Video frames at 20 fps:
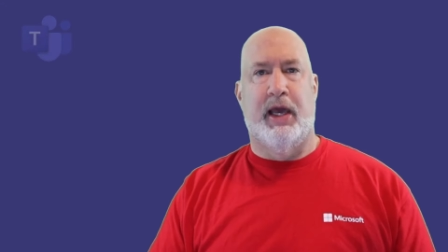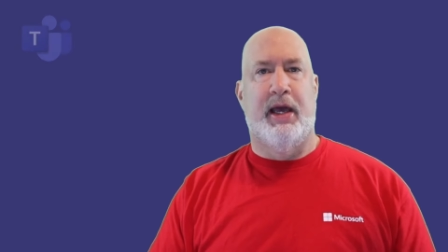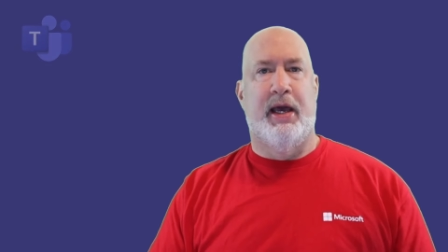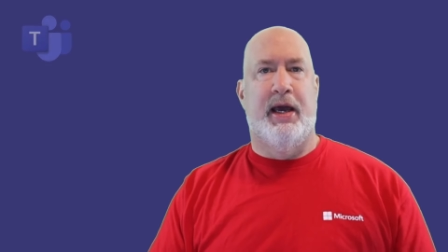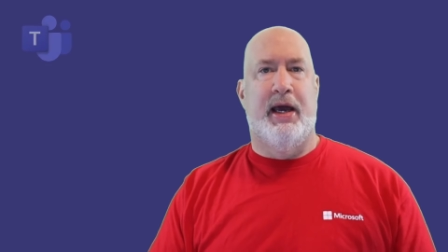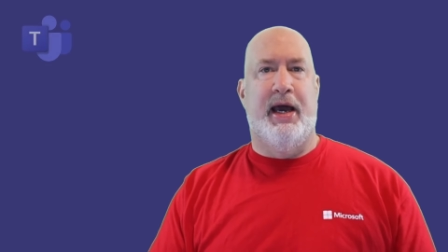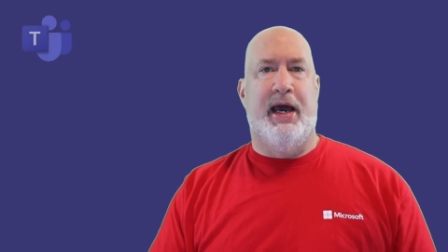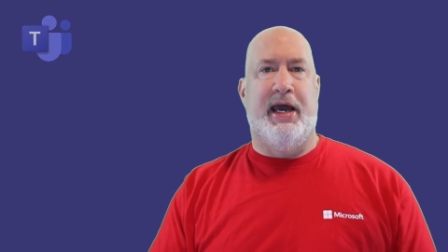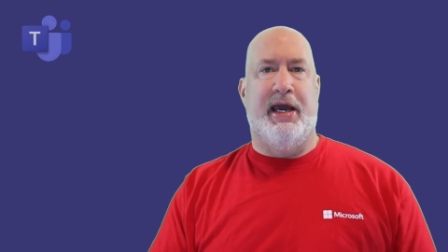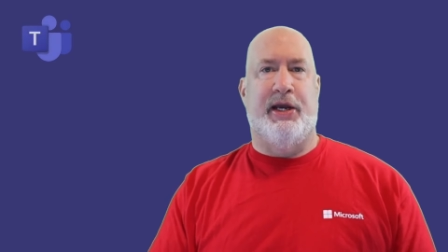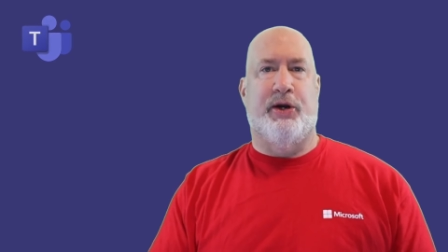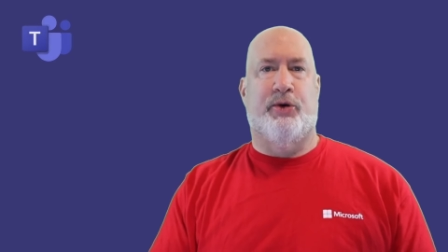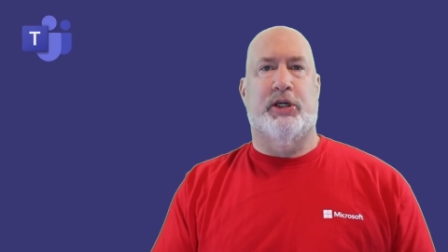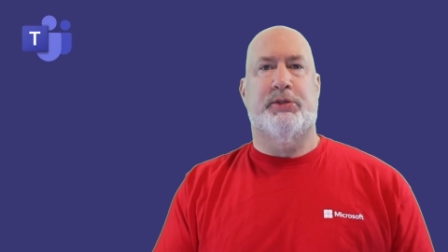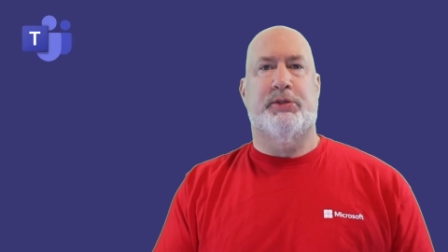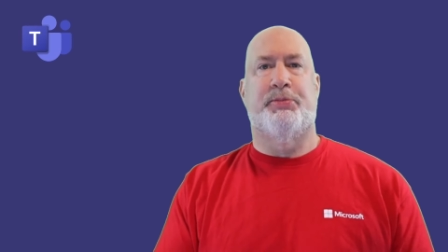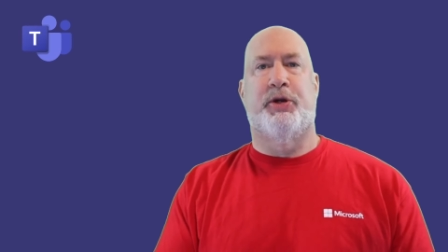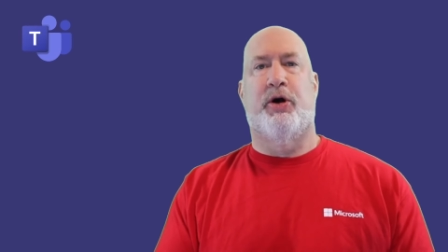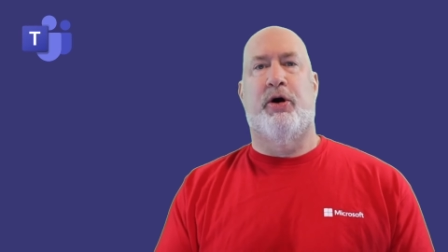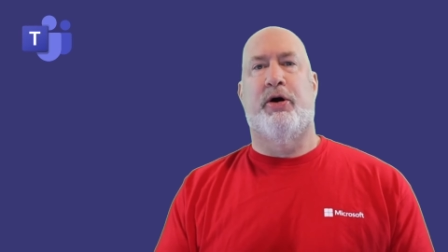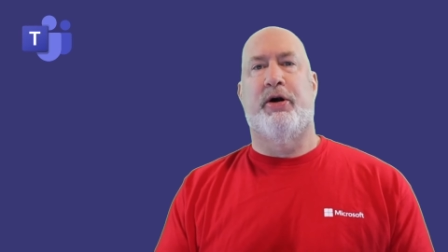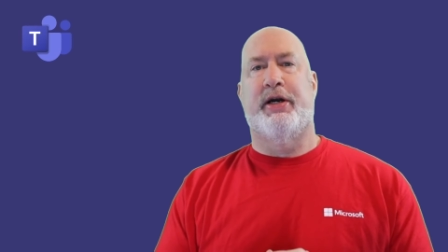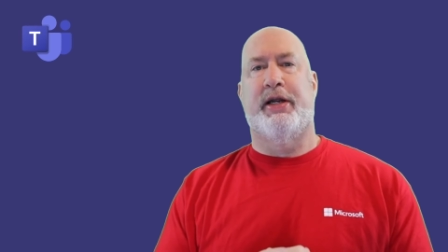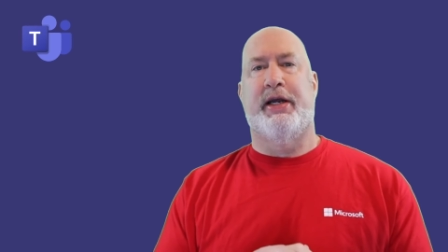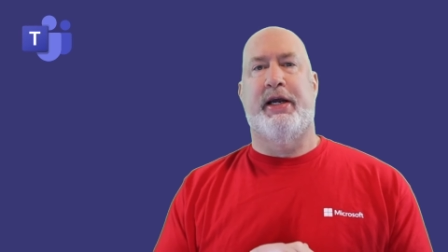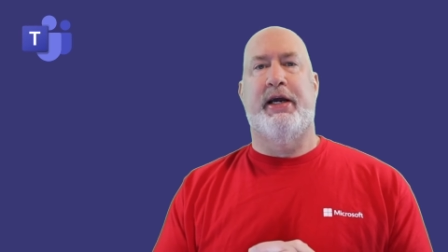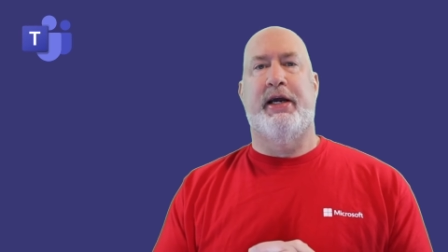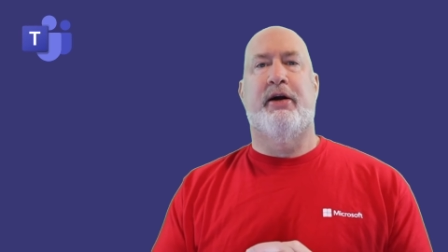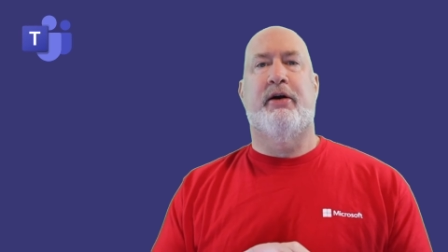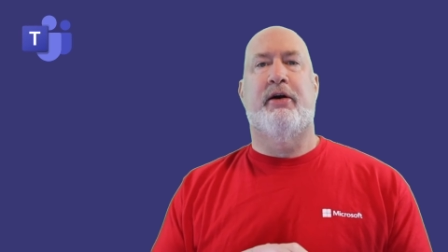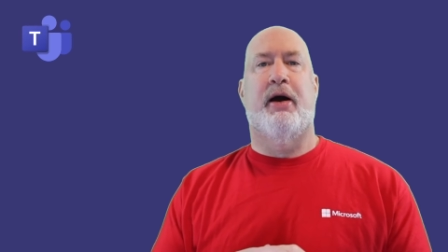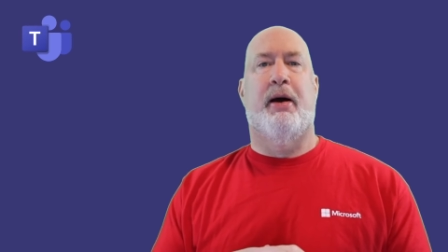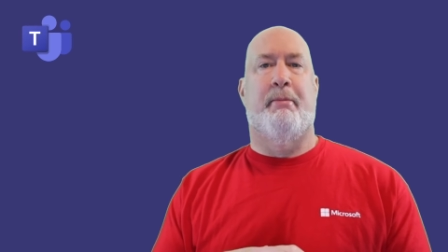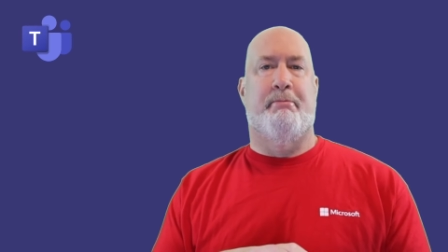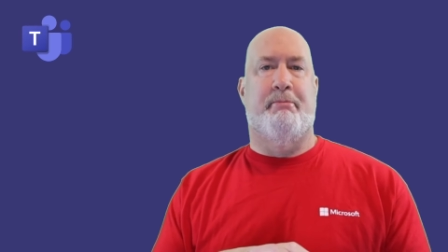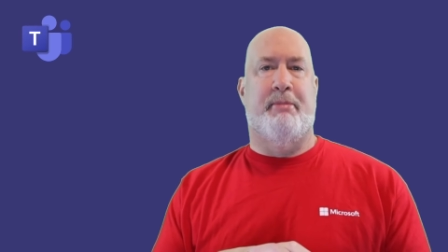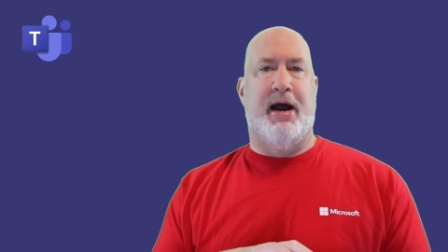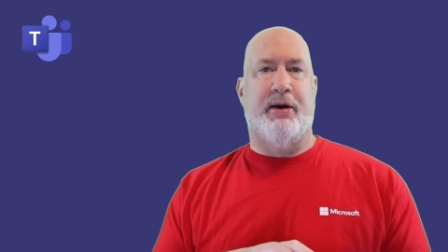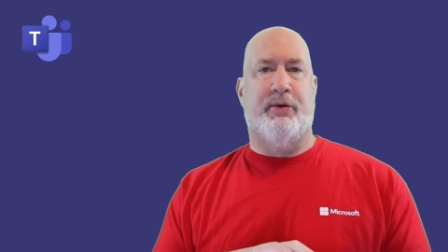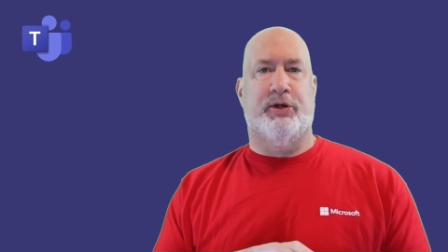Hey, Chris Menard here.
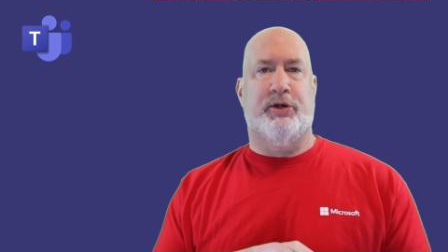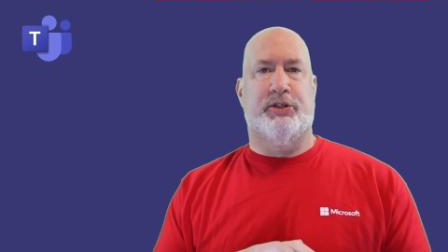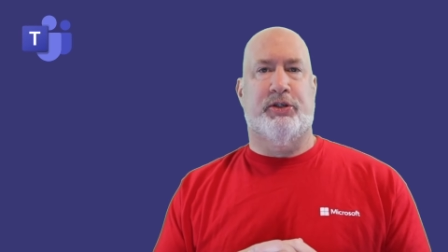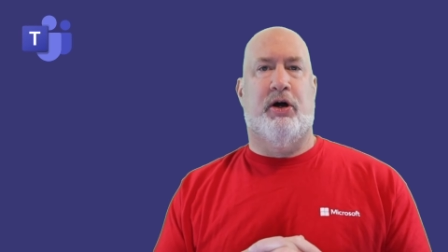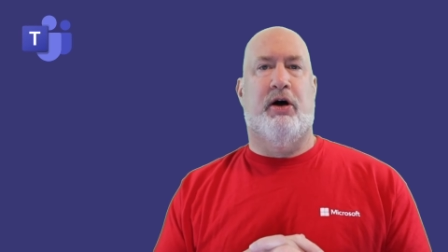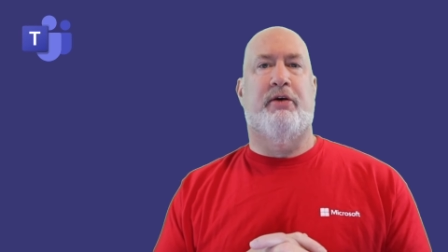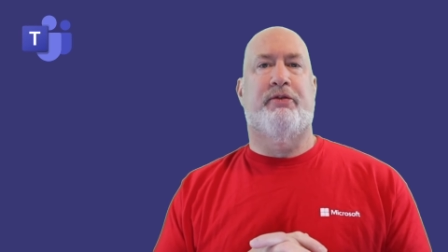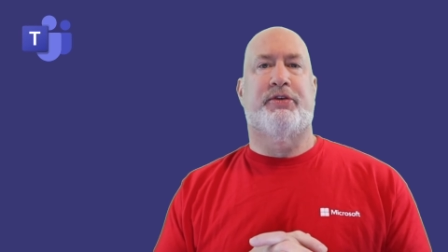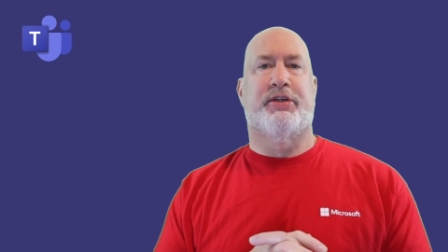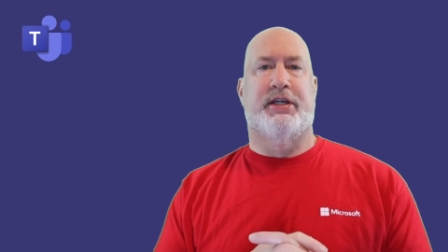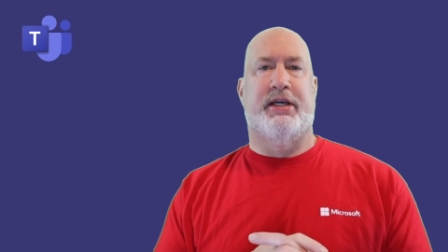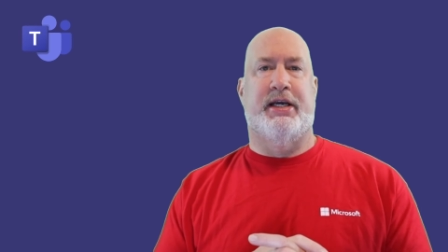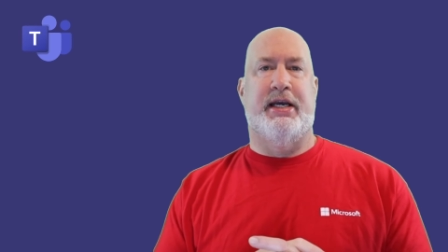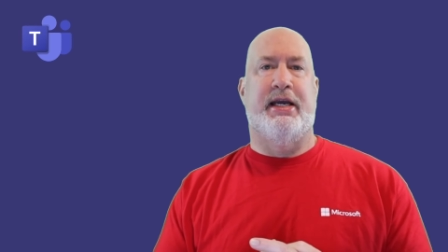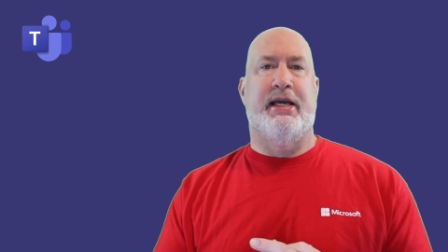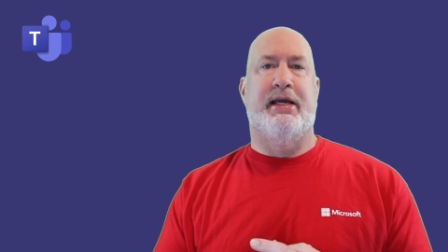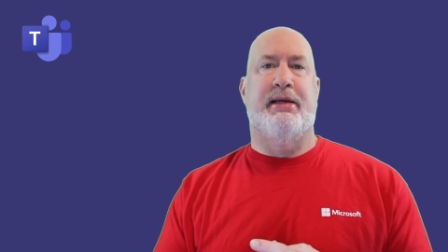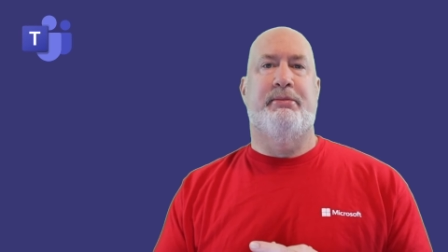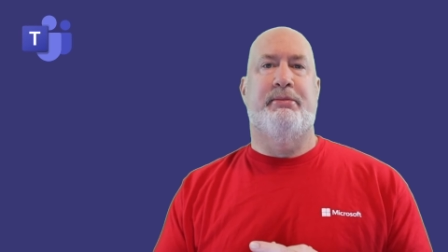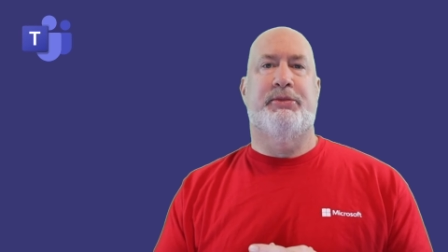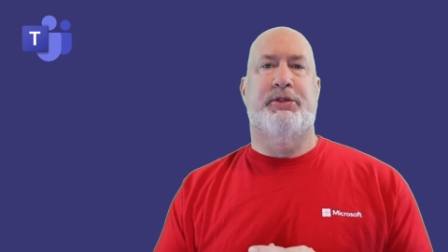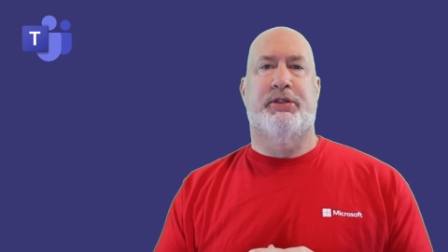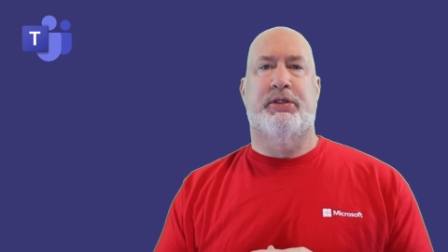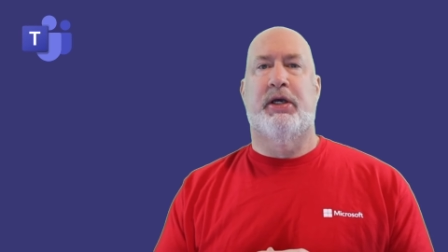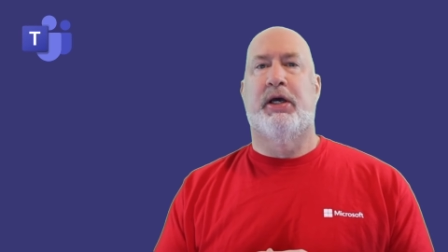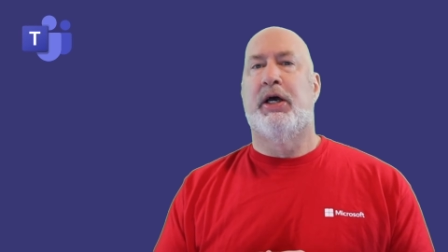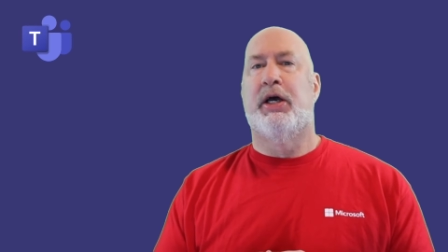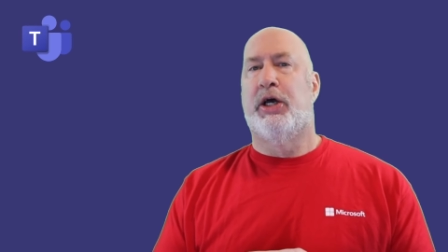Microsoft Teams,